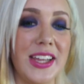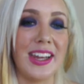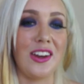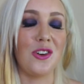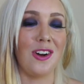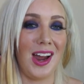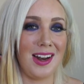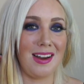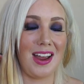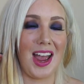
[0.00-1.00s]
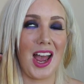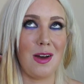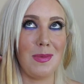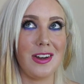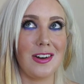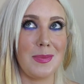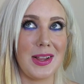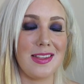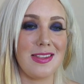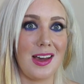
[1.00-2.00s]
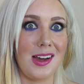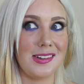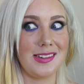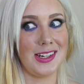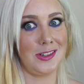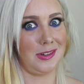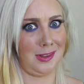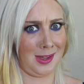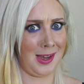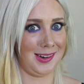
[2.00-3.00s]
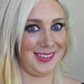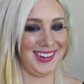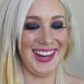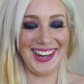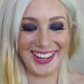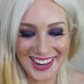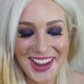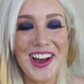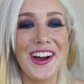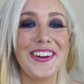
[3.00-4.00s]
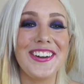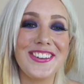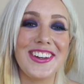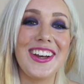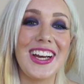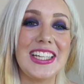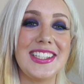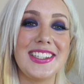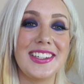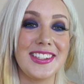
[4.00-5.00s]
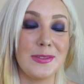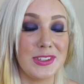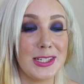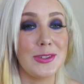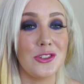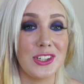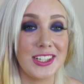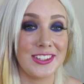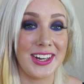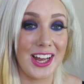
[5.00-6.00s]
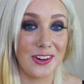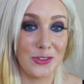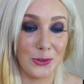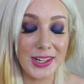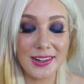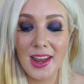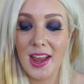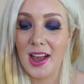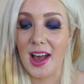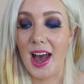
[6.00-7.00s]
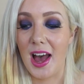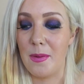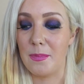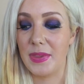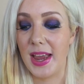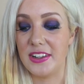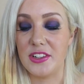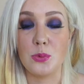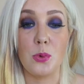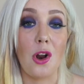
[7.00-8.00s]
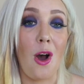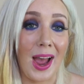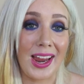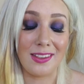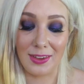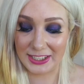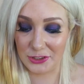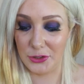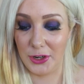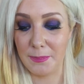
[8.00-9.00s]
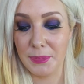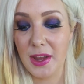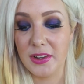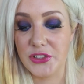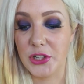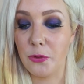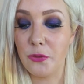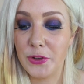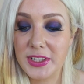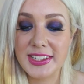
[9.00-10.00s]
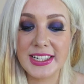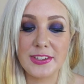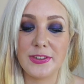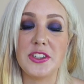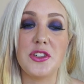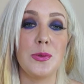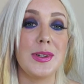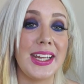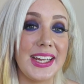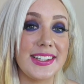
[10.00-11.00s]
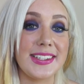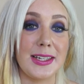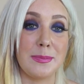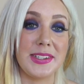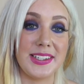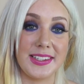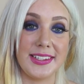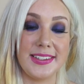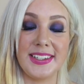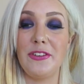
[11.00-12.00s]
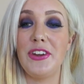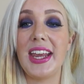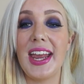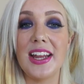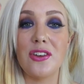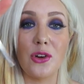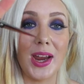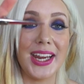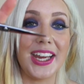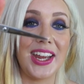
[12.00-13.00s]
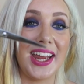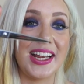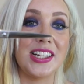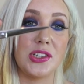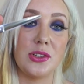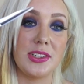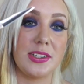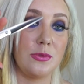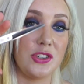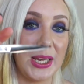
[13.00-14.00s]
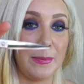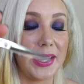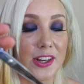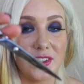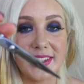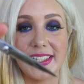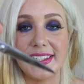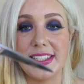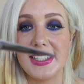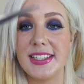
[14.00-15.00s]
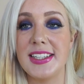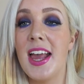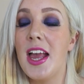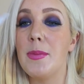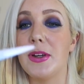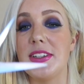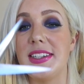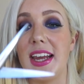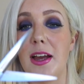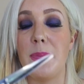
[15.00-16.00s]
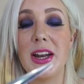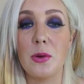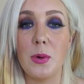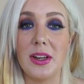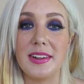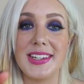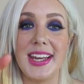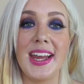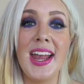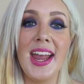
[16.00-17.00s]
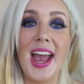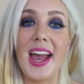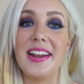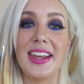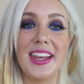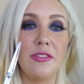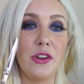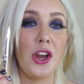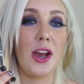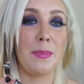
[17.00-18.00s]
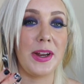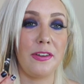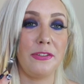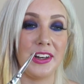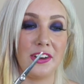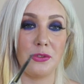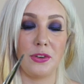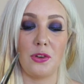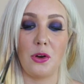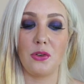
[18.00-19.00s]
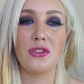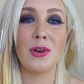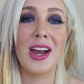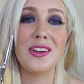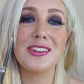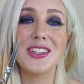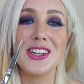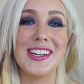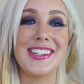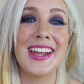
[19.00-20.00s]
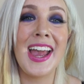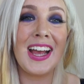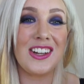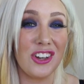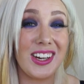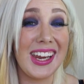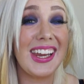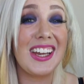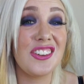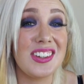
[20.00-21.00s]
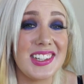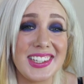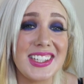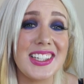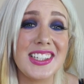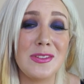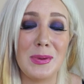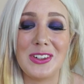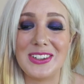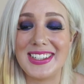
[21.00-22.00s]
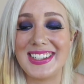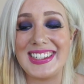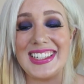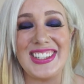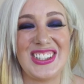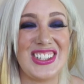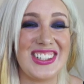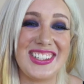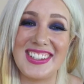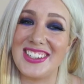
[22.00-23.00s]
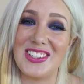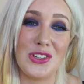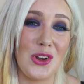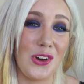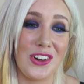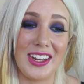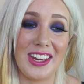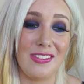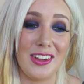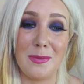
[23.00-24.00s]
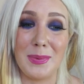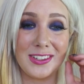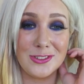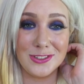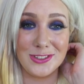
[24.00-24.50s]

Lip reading: you think, all right, how am I going to blend that down to that? I'm going to show you guys some tips and tricks on how to do it, and just what I like to do. So first things first, you will need some scissors. If you can, try and get your hands on some cheap hairdressing scissors because they are better quality and they give you a better finished result. Try not to use chunky kitchen scissors because it's just not going to give you the best